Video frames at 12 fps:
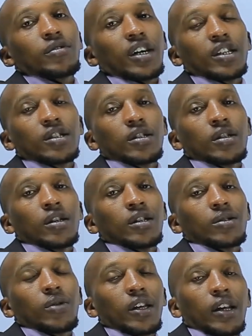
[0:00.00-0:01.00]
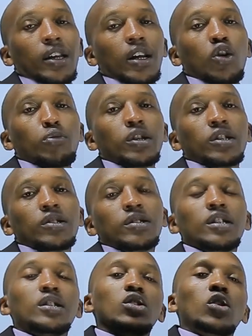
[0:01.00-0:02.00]
right, while the other communities
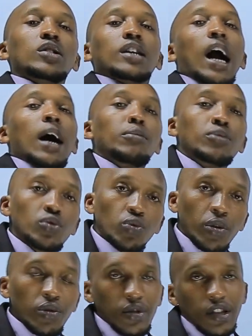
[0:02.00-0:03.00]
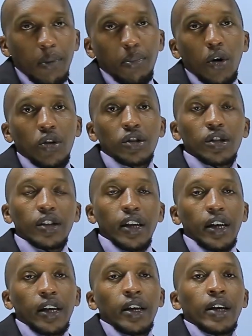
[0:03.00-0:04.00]
did not come to support
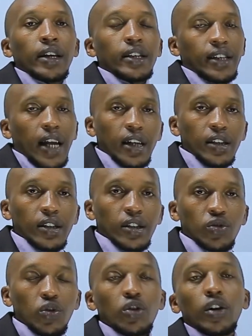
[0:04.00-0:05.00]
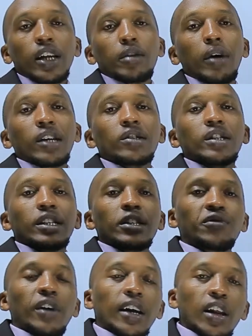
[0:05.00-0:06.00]
the Nandi. So you can imagine
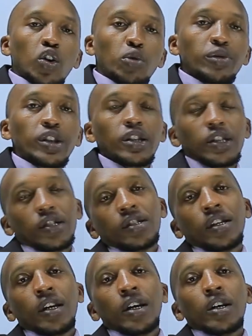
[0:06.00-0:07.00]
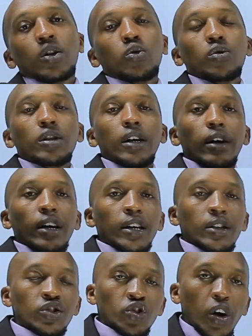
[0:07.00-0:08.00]
if other communities could
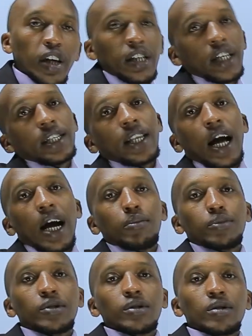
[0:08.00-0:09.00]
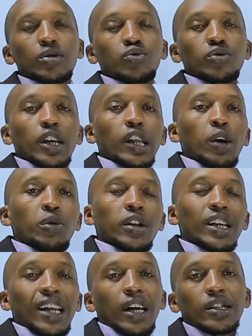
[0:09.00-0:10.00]
join in arms together with
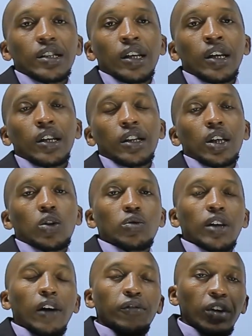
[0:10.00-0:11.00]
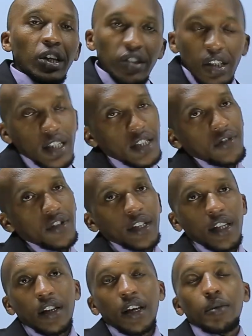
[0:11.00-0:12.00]
the Nandi, they could have easily
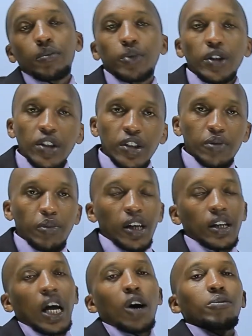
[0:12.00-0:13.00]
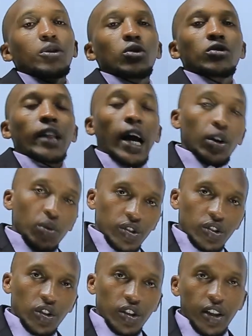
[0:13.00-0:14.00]
defeated the British. But now because that
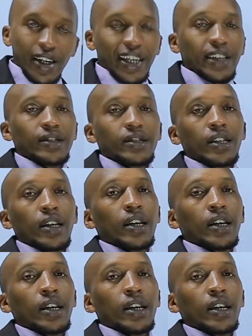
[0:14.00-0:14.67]
was not the case,